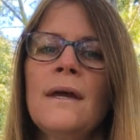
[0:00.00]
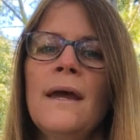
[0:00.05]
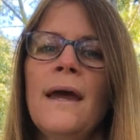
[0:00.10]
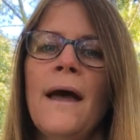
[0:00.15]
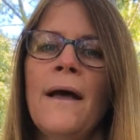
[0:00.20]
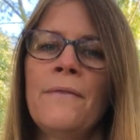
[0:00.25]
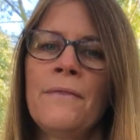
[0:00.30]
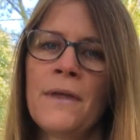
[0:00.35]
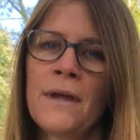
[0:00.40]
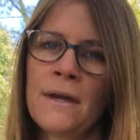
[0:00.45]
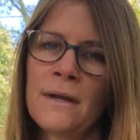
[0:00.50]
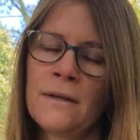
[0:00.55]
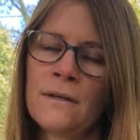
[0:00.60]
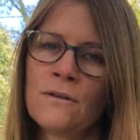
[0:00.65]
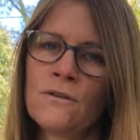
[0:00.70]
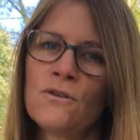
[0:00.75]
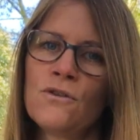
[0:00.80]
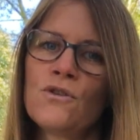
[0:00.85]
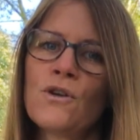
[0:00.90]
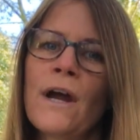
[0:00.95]
and
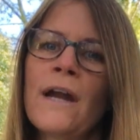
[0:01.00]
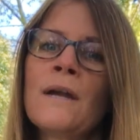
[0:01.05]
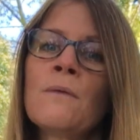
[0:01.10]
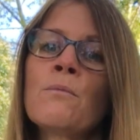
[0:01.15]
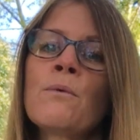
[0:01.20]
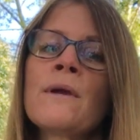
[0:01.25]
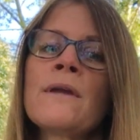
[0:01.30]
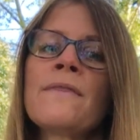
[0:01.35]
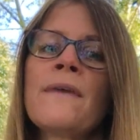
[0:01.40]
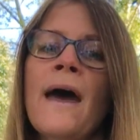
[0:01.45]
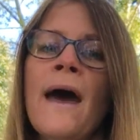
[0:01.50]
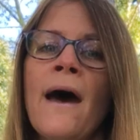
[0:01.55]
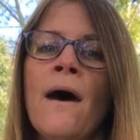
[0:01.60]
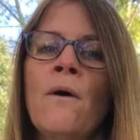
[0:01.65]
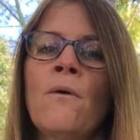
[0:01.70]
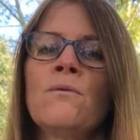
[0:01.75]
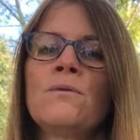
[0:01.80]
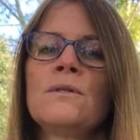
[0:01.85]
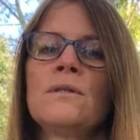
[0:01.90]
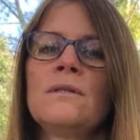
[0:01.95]
then try to breathe
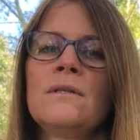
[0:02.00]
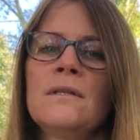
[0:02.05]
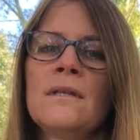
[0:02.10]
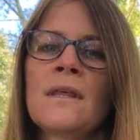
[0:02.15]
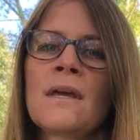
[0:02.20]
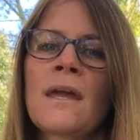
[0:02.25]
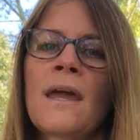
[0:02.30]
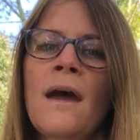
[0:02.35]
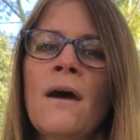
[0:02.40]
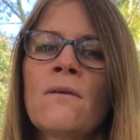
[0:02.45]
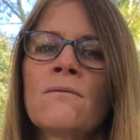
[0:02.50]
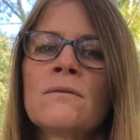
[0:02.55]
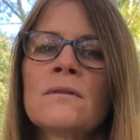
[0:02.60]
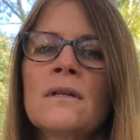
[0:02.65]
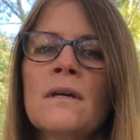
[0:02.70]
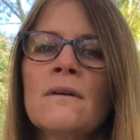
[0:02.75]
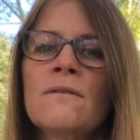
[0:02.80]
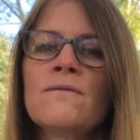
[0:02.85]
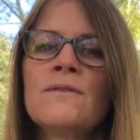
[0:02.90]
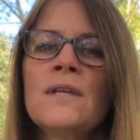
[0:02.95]
out to the count
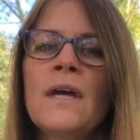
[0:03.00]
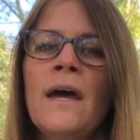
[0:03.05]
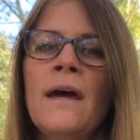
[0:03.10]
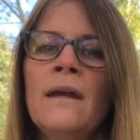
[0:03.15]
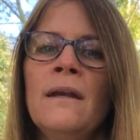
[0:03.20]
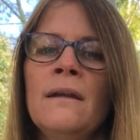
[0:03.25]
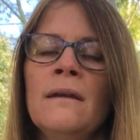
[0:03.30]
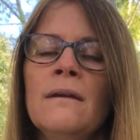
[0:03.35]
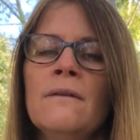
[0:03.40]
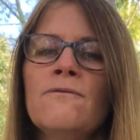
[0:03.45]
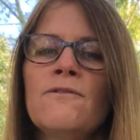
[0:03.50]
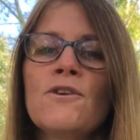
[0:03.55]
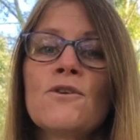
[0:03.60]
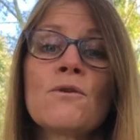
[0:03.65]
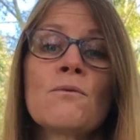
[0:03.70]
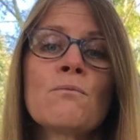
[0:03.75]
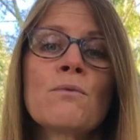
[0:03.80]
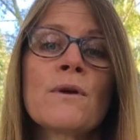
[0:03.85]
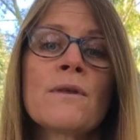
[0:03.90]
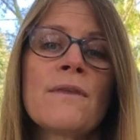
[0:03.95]
of 10. If you
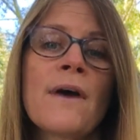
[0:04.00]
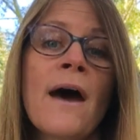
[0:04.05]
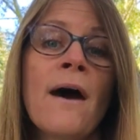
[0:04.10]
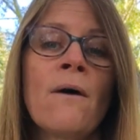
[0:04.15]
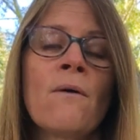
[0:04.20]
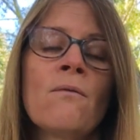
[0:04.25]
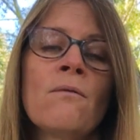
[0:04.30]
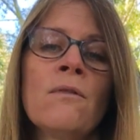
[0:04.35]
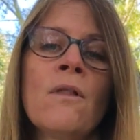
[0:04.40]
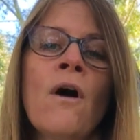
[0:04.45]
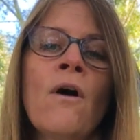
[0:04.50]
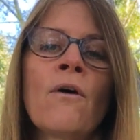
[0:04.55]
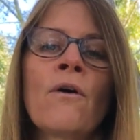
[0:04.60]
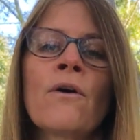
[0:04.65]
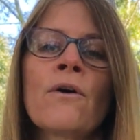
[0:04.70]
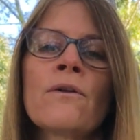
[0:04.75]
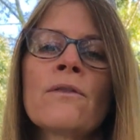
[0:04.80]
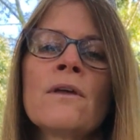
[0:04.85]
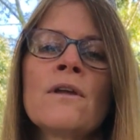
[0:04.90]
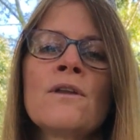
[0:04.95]
can breathe out
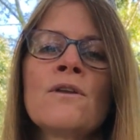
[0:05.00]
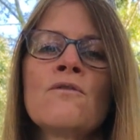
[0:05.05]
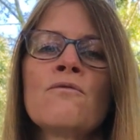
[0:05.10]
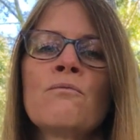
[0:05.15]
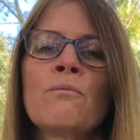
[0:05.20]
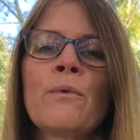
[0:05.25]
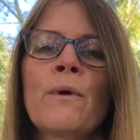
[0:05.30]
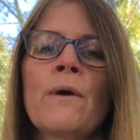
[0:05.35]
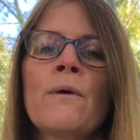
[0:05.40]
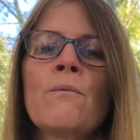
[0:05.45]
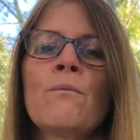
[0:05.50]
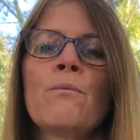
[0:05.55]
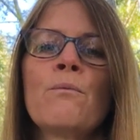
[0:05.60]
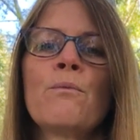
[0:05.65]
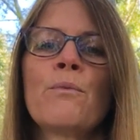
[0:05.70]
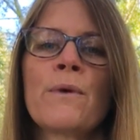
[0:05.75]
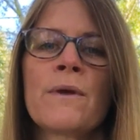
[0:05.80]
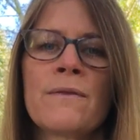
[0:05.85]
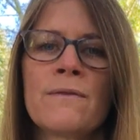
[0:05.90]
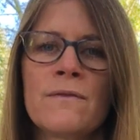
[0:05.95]
longer than
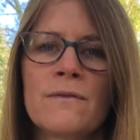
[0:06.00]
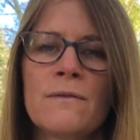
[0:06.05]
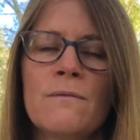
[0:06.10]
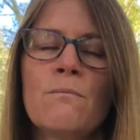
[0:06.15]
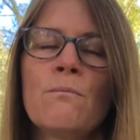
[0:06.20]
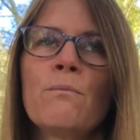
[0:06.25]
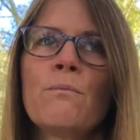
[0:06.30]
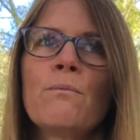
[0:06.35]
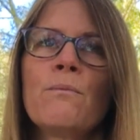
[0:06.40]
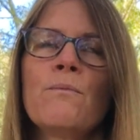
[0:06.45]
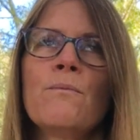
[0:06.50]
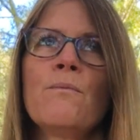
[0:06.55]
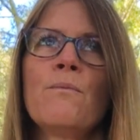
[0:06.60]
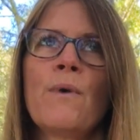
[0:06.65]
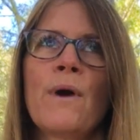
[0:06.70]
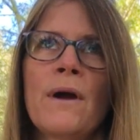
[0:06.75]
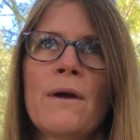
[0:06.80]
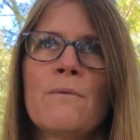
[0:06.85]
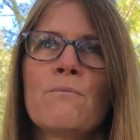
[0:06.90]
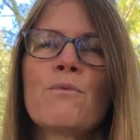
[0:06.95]
you've
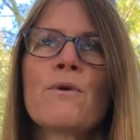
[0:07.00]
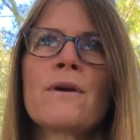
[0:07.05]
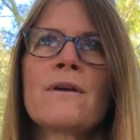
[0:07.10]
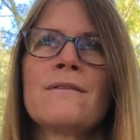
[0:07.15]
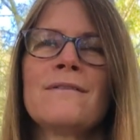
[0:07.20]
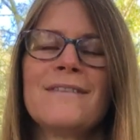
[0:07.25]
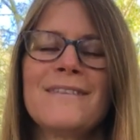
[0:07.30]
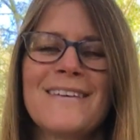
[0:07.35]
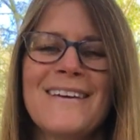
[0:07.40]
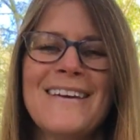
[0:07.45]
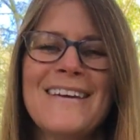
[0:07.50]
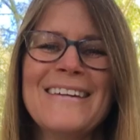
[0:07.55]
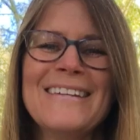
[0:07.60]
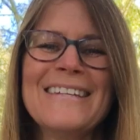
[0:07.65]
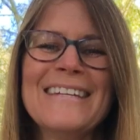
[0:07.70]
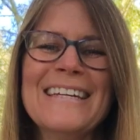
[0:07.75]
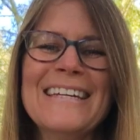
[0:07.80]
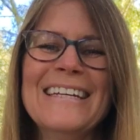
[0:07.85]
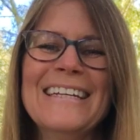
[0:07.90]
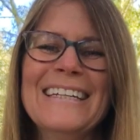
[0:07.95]
breathed
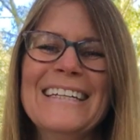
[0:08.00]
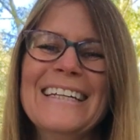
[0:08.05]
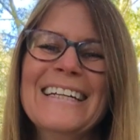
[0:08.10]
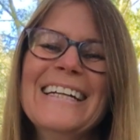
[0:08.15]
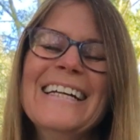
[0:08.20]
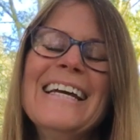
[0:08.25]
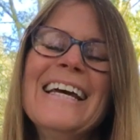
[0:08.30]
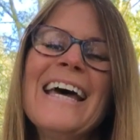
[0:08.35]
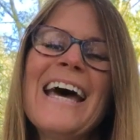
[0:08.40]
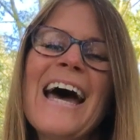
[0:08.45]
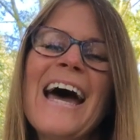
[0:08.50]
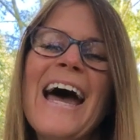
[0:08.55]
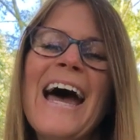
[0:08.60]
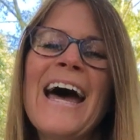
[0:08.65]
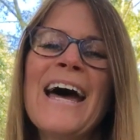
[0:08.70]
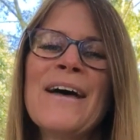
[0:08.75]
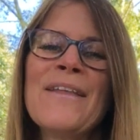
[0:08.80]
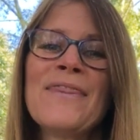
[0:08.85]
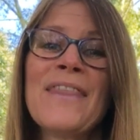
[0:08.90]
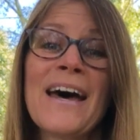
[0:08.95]
in,
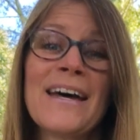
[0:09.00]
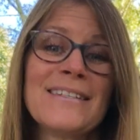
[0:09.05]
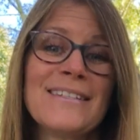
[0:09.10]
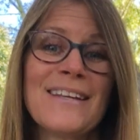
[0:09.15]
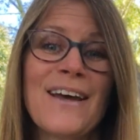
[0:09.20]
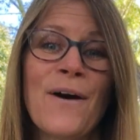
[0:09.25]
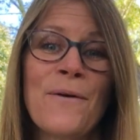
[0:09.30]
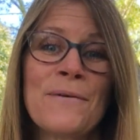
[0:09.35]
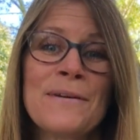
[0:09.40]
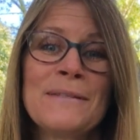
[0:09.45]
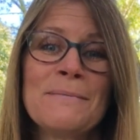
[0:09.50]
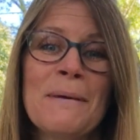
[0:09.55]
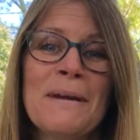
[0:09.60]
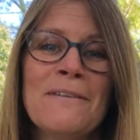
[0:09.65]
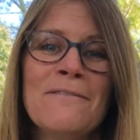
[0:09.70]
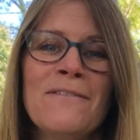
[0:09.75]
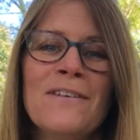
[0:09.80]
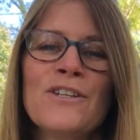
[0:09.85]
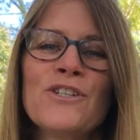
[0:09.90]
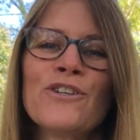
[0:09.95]
and that's always
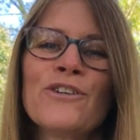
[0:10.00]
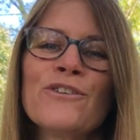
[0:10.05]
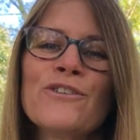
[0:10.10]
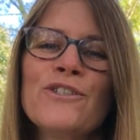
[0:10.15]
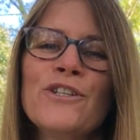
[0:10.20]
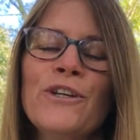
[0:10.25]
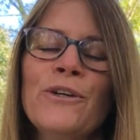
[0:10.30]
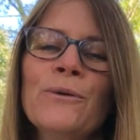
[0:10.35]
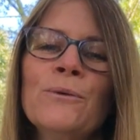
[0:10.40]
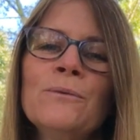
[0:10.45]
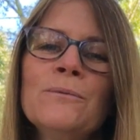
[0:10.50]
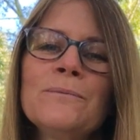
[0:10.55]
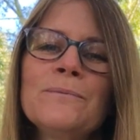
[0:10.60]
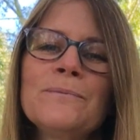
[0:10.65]
beneficial too.